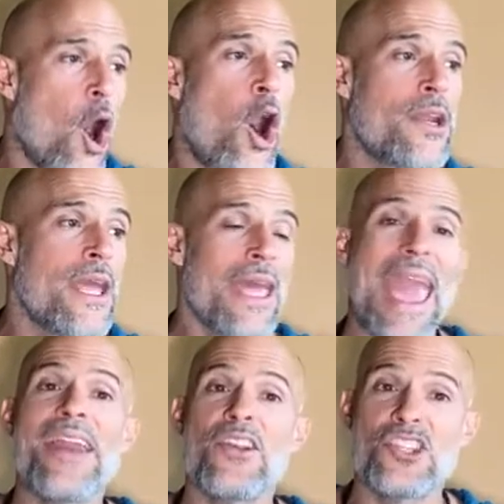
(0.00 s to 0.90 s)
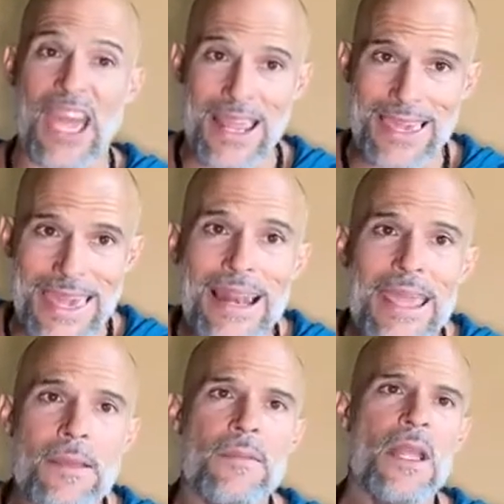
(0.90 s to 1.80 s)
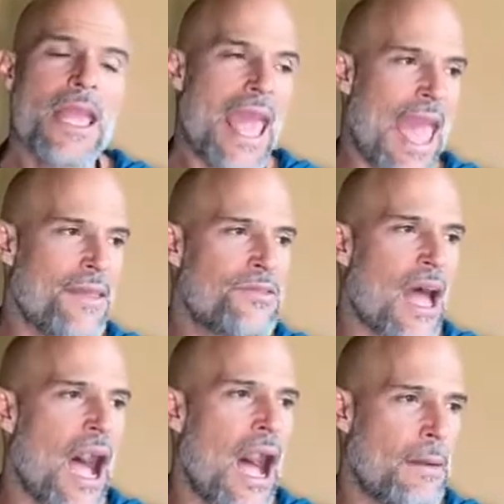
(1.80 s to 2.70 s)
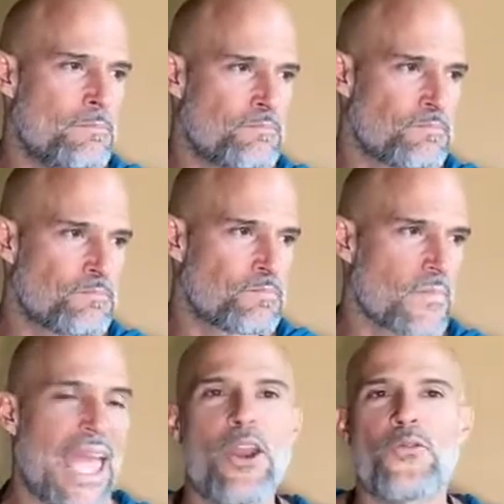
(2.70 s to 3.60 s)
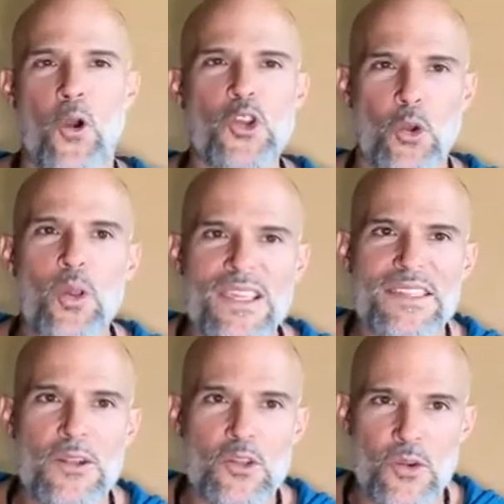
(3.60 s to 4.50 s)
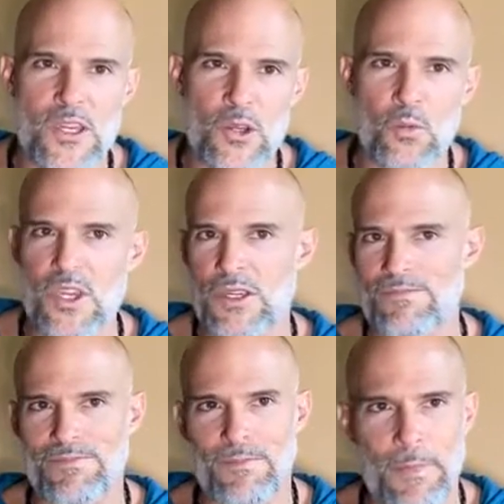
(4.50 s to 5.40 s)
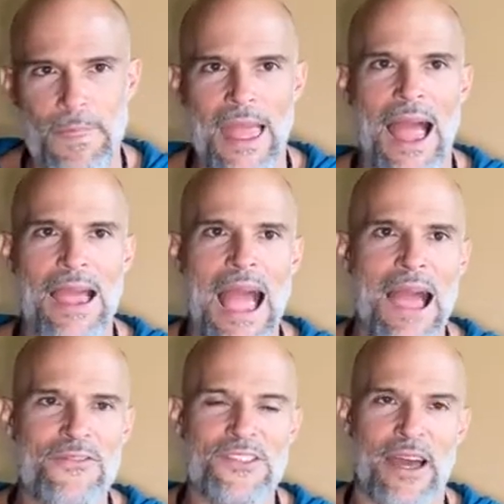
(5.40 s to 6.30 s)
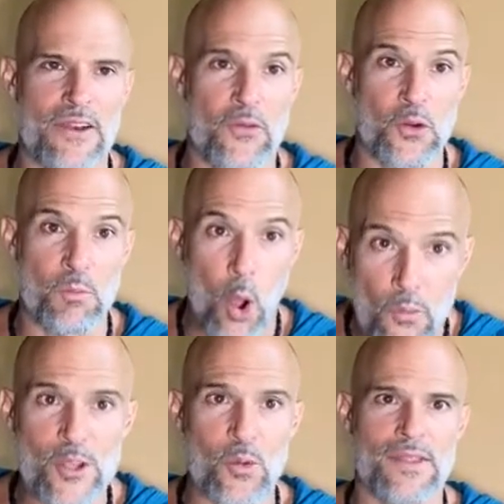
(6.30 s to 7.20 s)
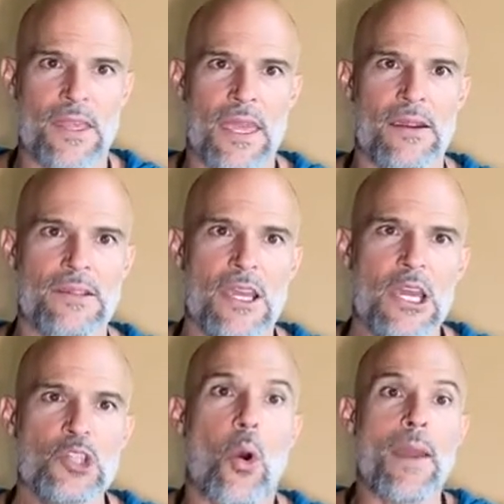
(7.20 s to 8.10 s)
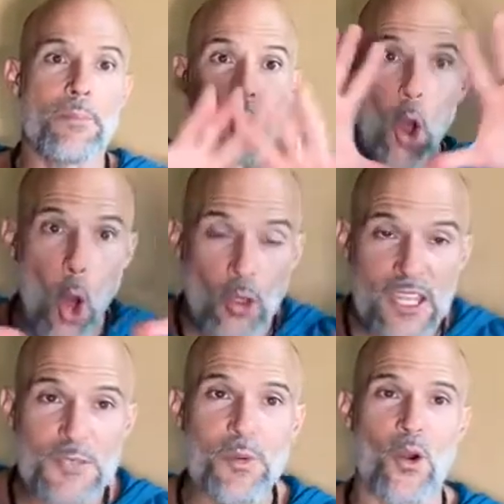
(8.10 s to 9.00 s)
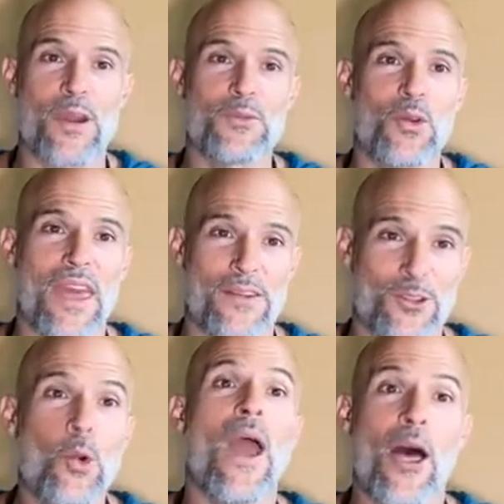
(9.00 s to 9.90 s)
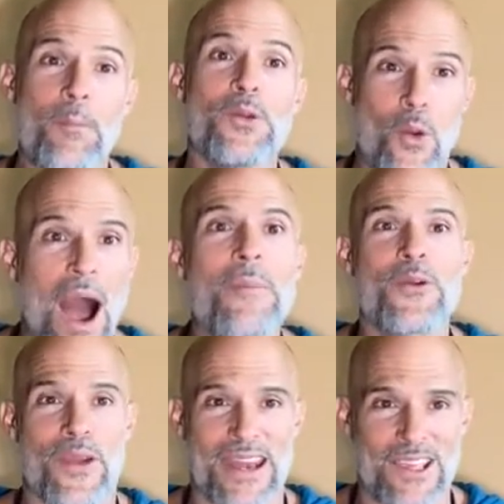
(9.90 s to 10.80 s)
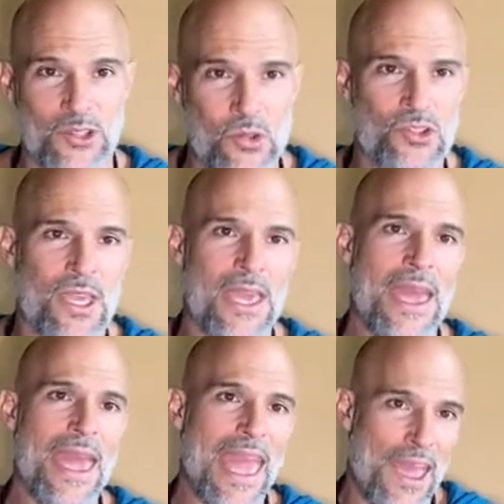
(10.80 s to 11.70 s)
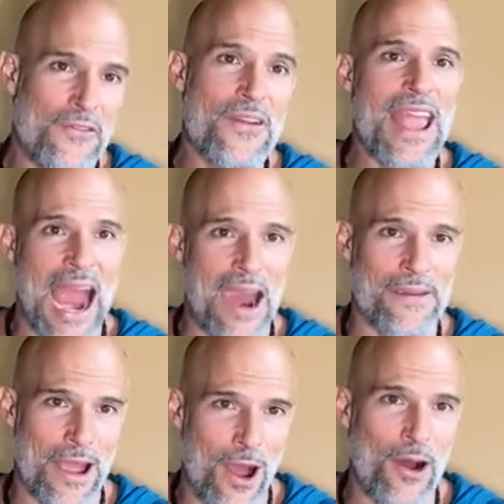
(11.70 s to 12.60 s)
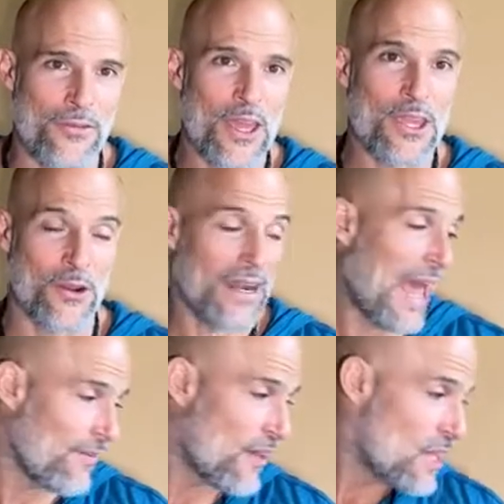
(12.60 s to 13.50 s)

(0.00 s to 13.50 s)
on energetic healing, and of course, holistic nutrition, which I've studied for over 20 years. So I put all this program together to help you upgrade, as you see, every area of your life.